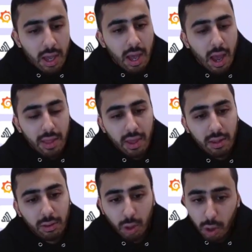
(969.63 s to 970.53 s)
And
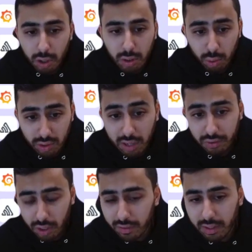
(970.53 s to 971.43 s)
then third, through
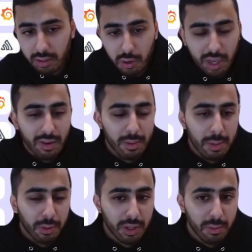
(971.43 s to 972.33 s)
self-service. So giving
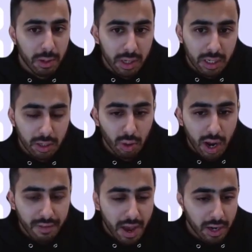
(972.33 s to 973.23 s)
people the ability to
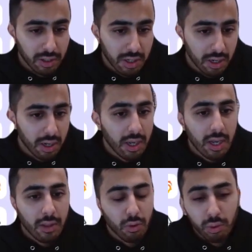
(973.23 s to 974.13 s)
drive action
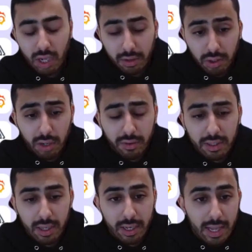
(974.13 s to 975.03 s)
through
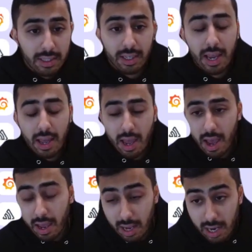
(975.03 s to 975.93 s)
self-service against the
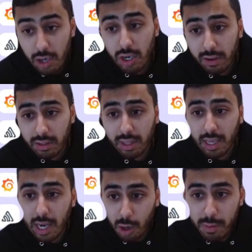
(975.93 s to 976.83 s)
initiatives that they
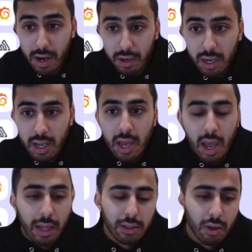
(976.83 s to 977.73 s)
care about.
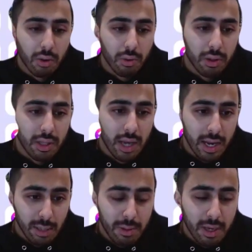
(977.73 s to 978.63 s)
And so the
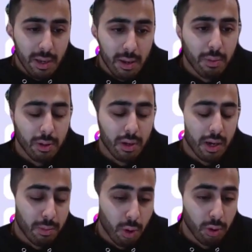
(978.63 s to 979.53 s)
IDP
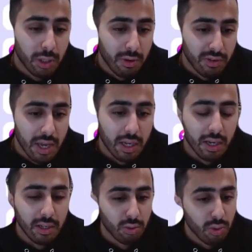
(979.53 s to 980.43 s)
approach that we've taken
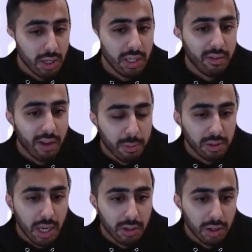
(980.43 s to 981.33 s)
is really
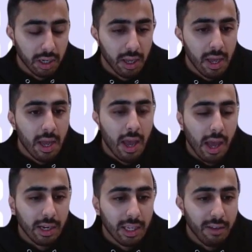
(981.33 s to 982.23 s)
developer-centric
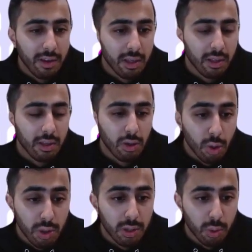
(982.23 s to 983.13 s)
and giving
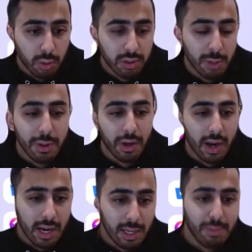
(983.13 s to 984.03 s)
you the tools to build an
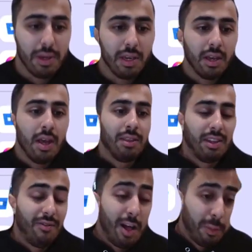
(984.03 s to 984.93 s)
IDP the
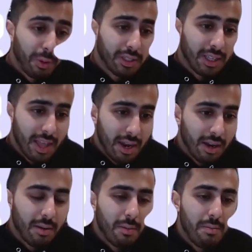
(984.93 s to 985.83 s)
developers can then
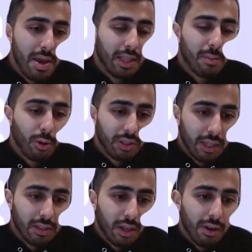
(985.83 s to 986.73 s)
make the most
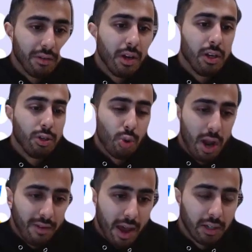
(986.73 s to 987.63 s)
sense of,
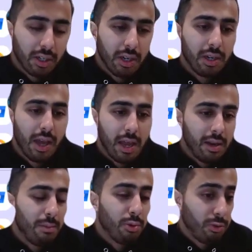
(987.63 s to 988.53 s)
drive action, and
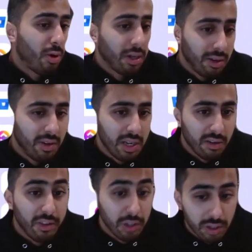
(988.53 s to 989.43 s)
improve productivity and
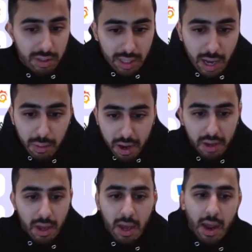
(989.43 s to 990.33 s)
efficiency that way.
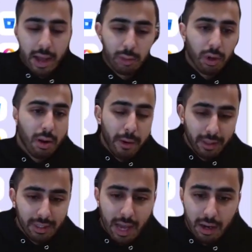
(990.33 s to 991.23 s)
And so we're going to break
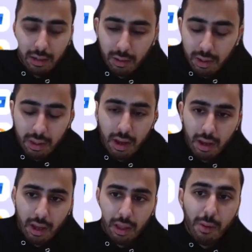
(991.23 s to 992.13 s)
this down into
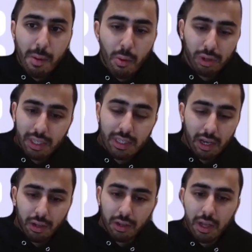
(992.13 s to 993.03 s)
a little bit more
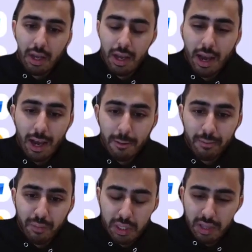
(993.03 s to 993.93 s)
detail
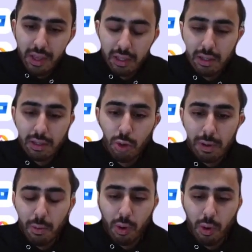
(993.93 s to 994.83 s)
because I think this is super
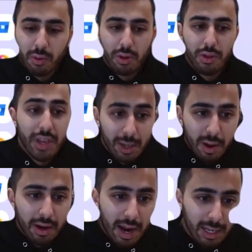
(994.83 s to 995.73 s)
important when you think about
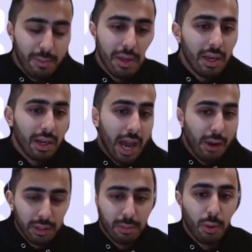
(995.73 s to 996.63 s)
an IDP and how
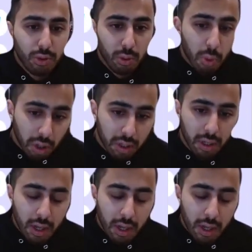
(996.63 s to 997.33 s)
it's supposed to work